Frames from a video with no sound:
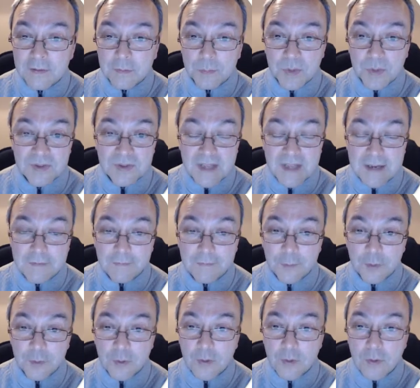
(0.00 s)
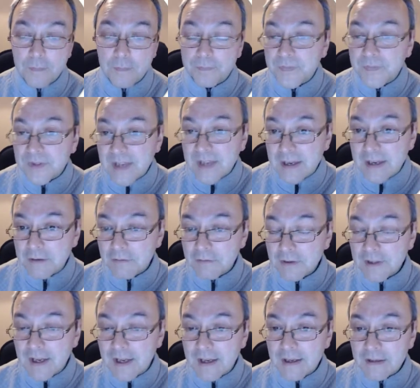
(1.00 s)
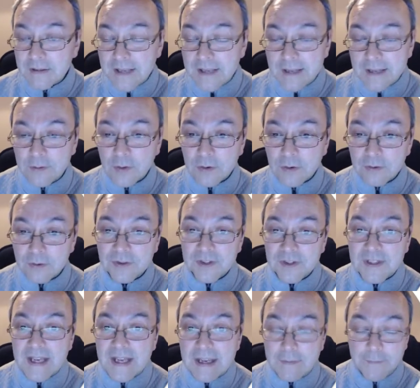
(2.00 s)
because then for your $10 a day, $10 a day,